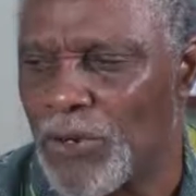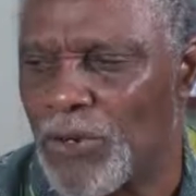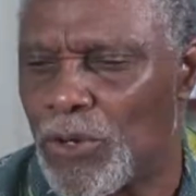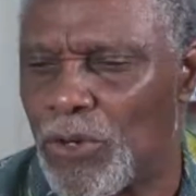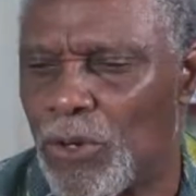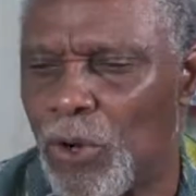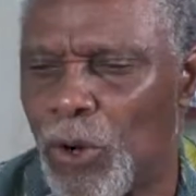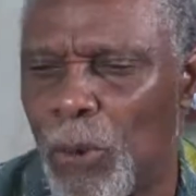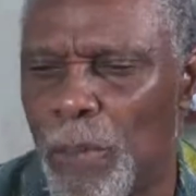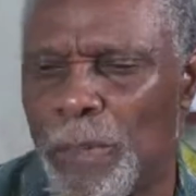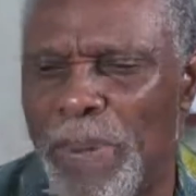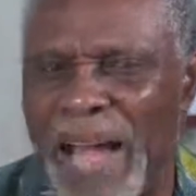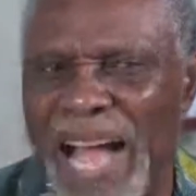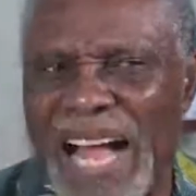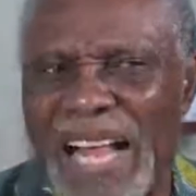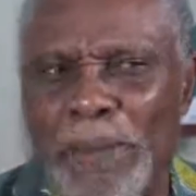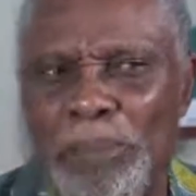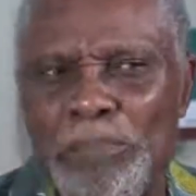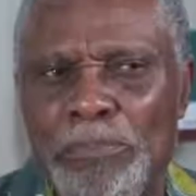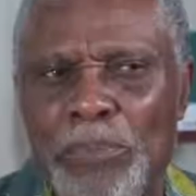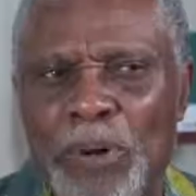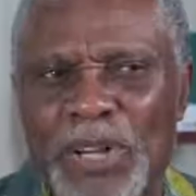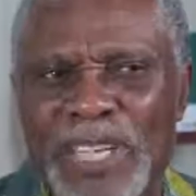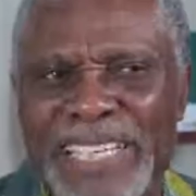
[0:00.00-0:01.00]
global
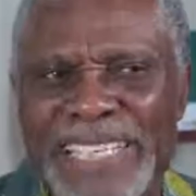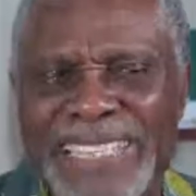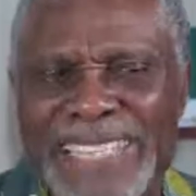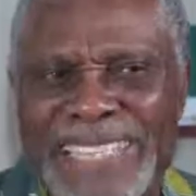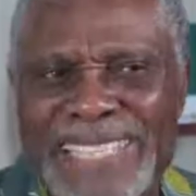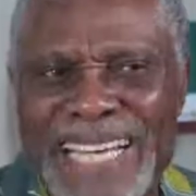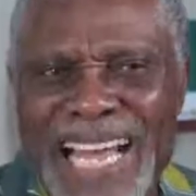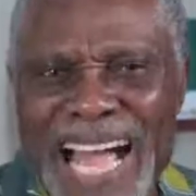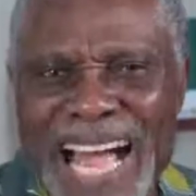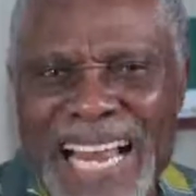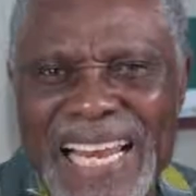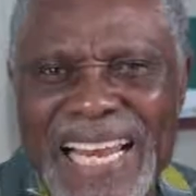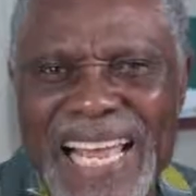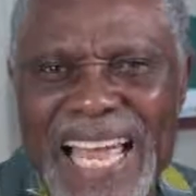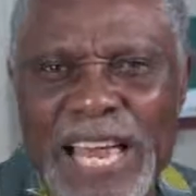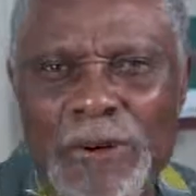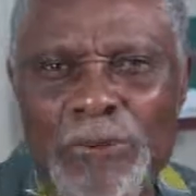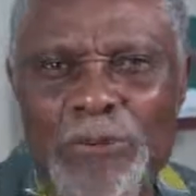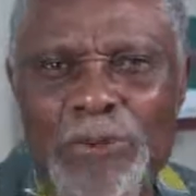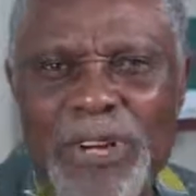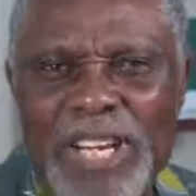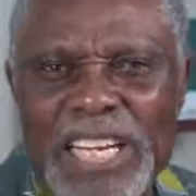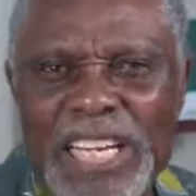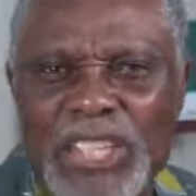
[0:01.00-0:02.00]
political
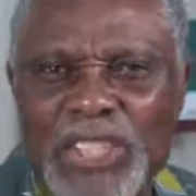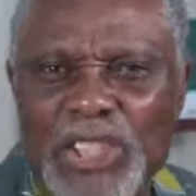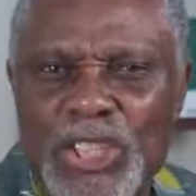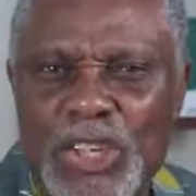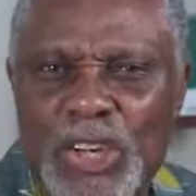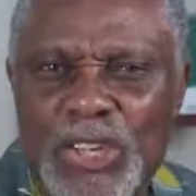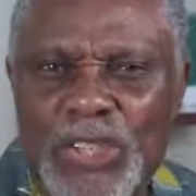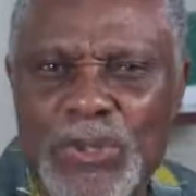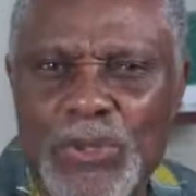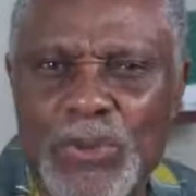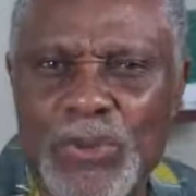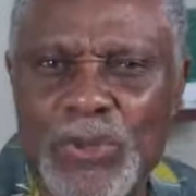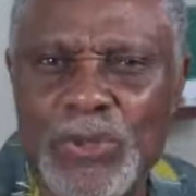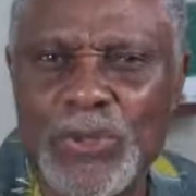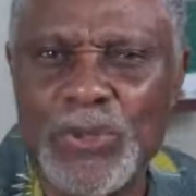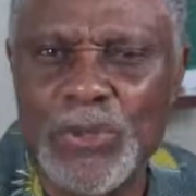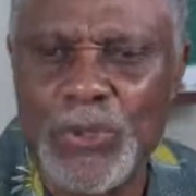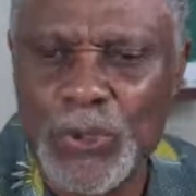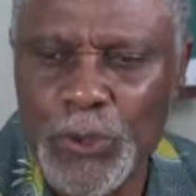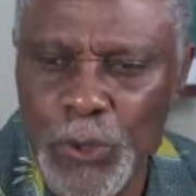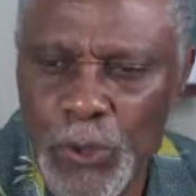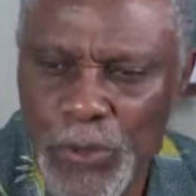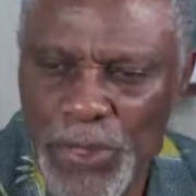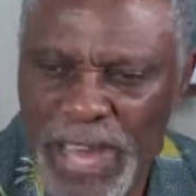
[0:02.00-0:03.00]
and religious
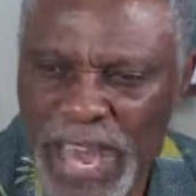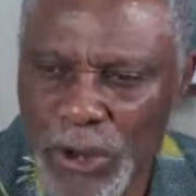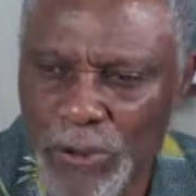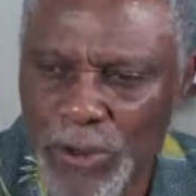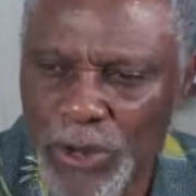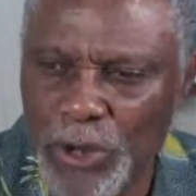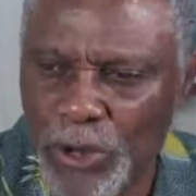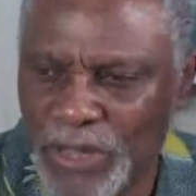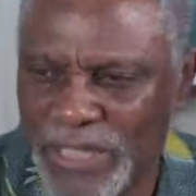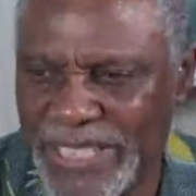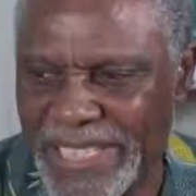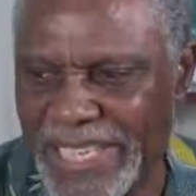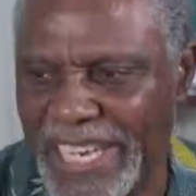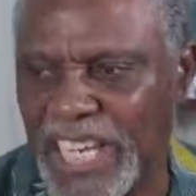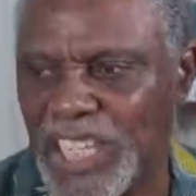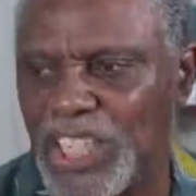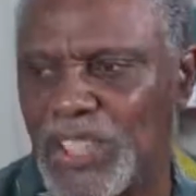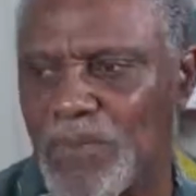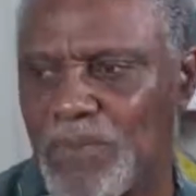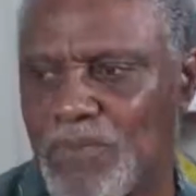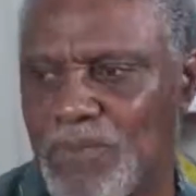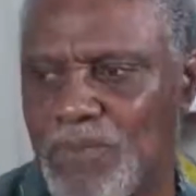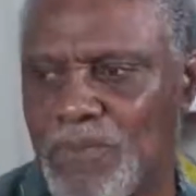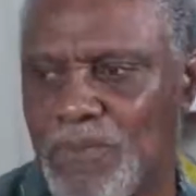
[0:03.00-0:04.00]
truth and
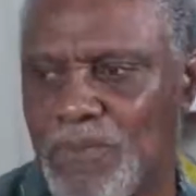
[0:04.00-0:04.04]
reconciliation.